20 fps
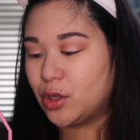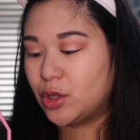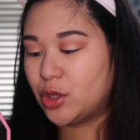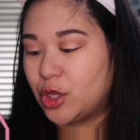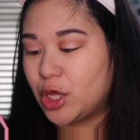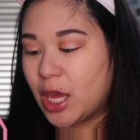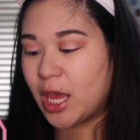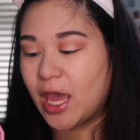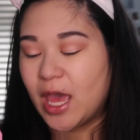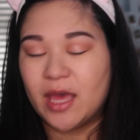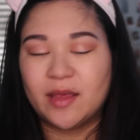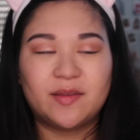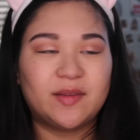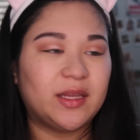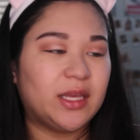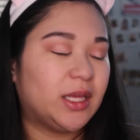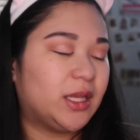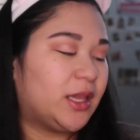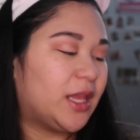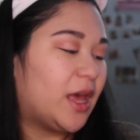J S
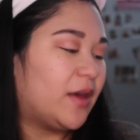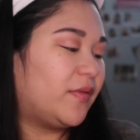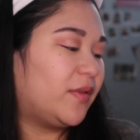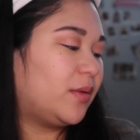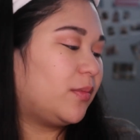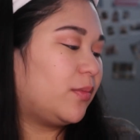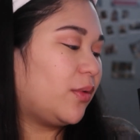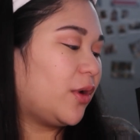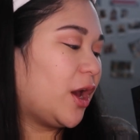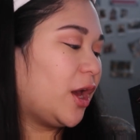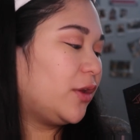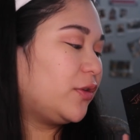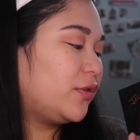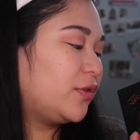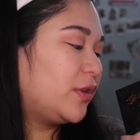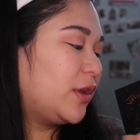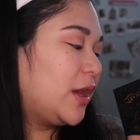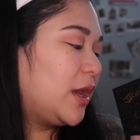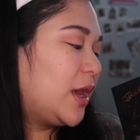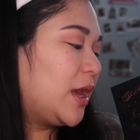eleven
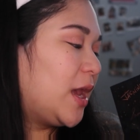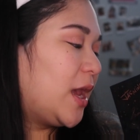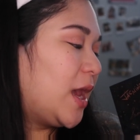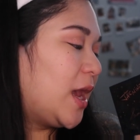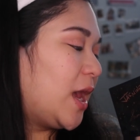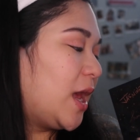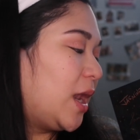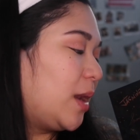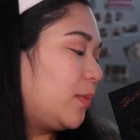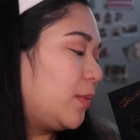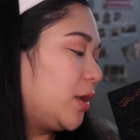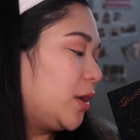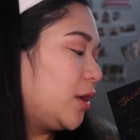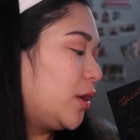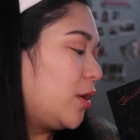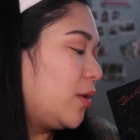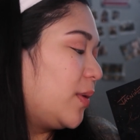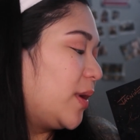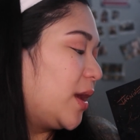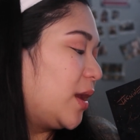brush, and I'm gonna
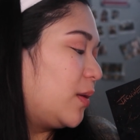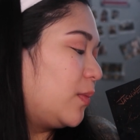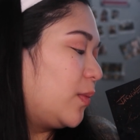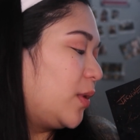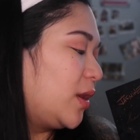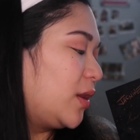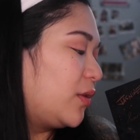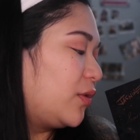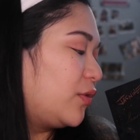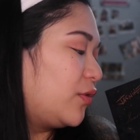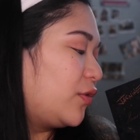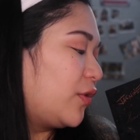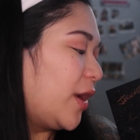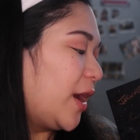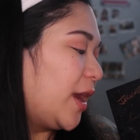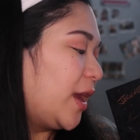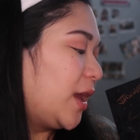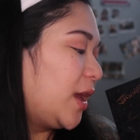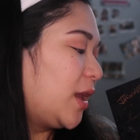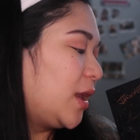go in with
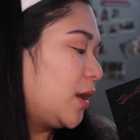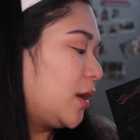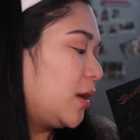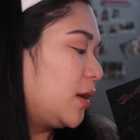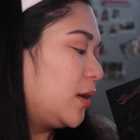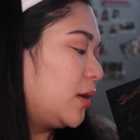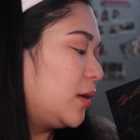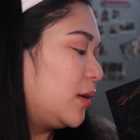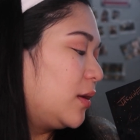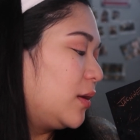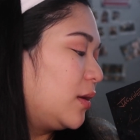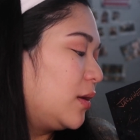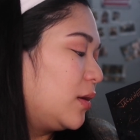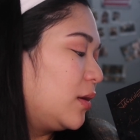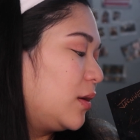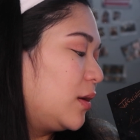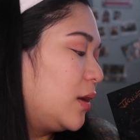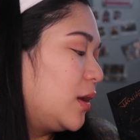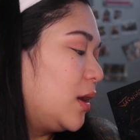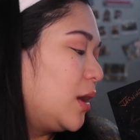Triton
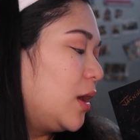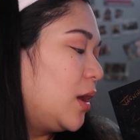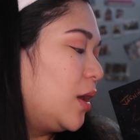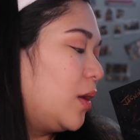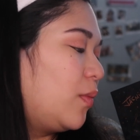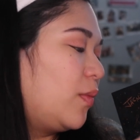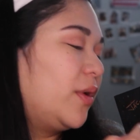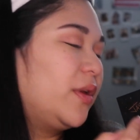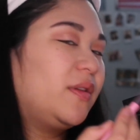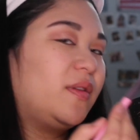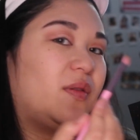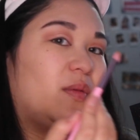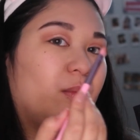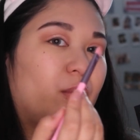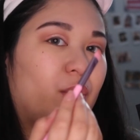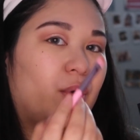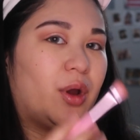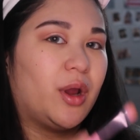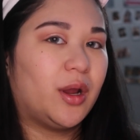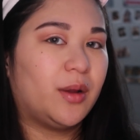once
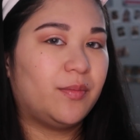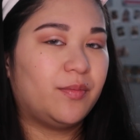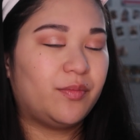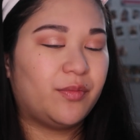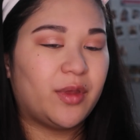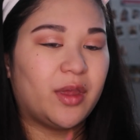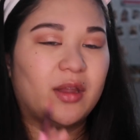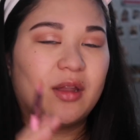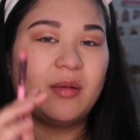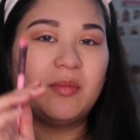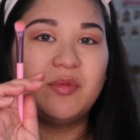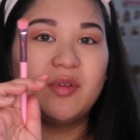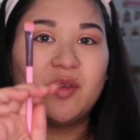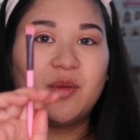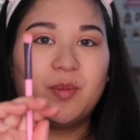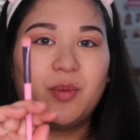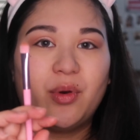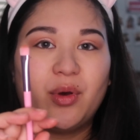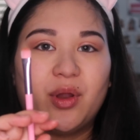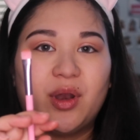more, and I'm
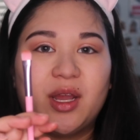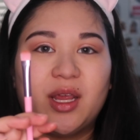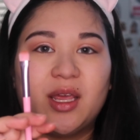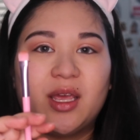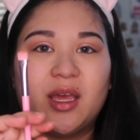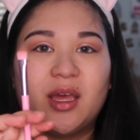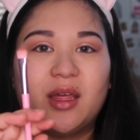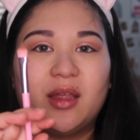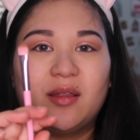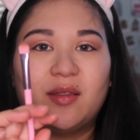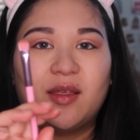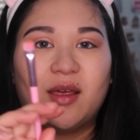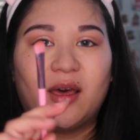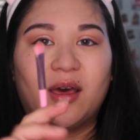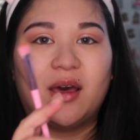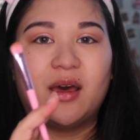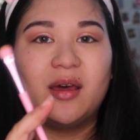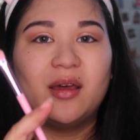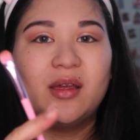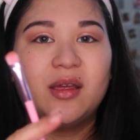just putting
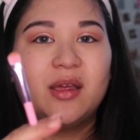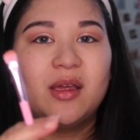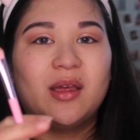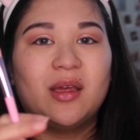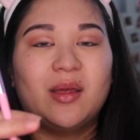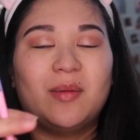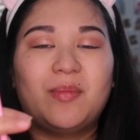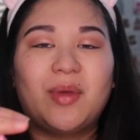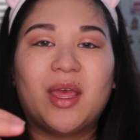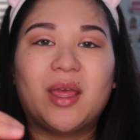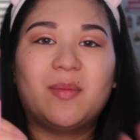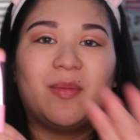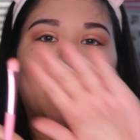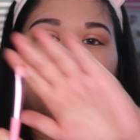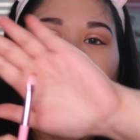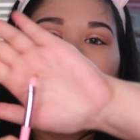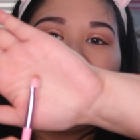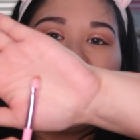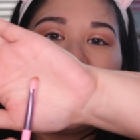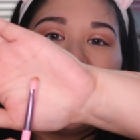the
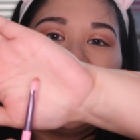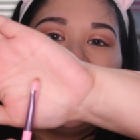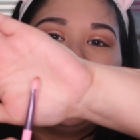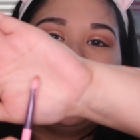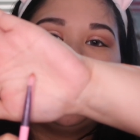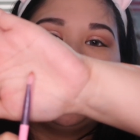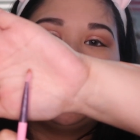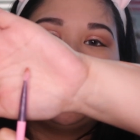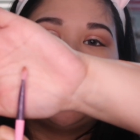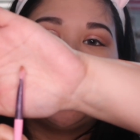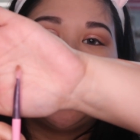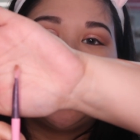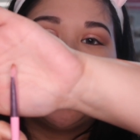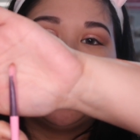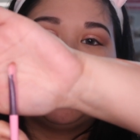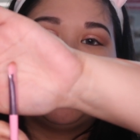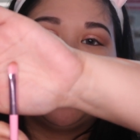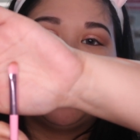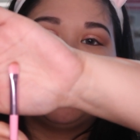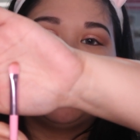pigment on the
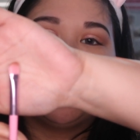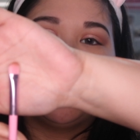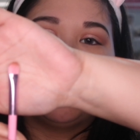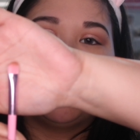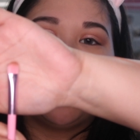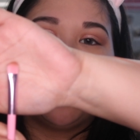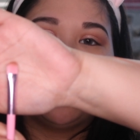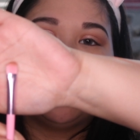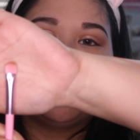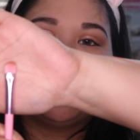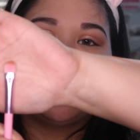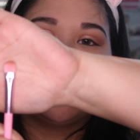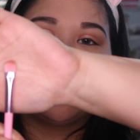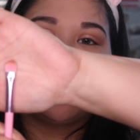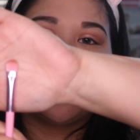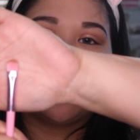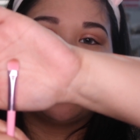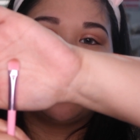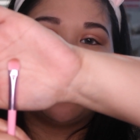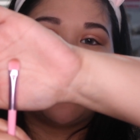tip of the brush,
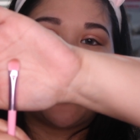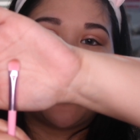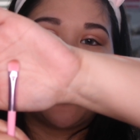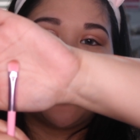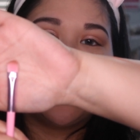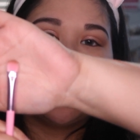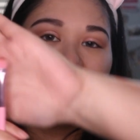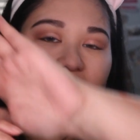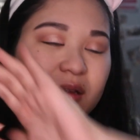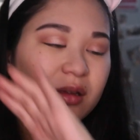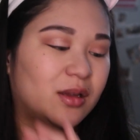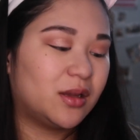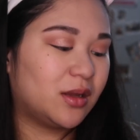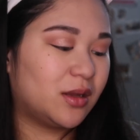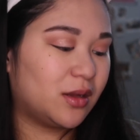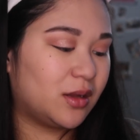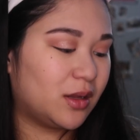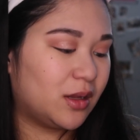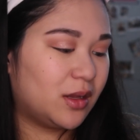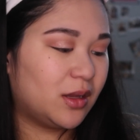just like that.
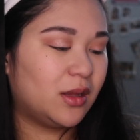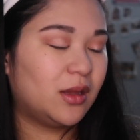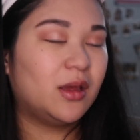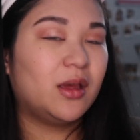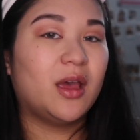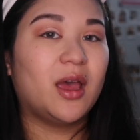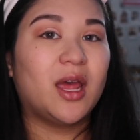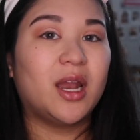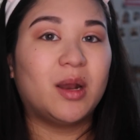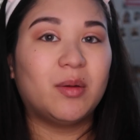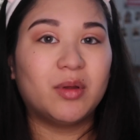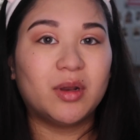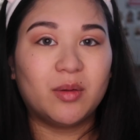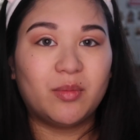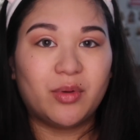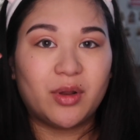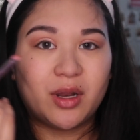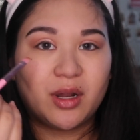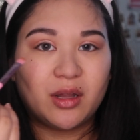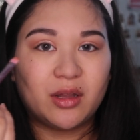And I'm
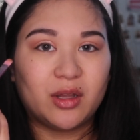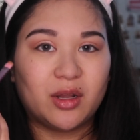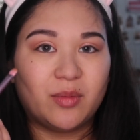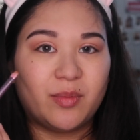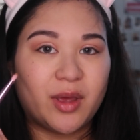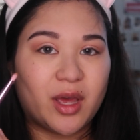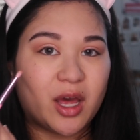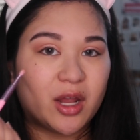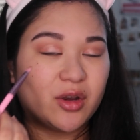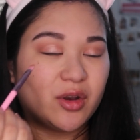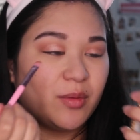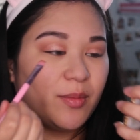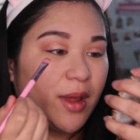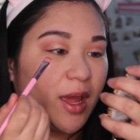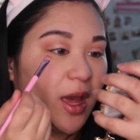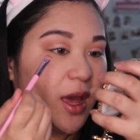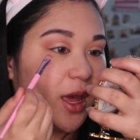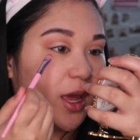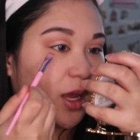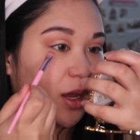gonna put it a little bit under my
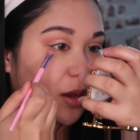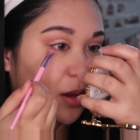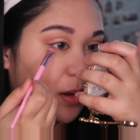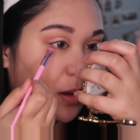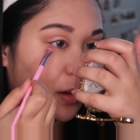eye.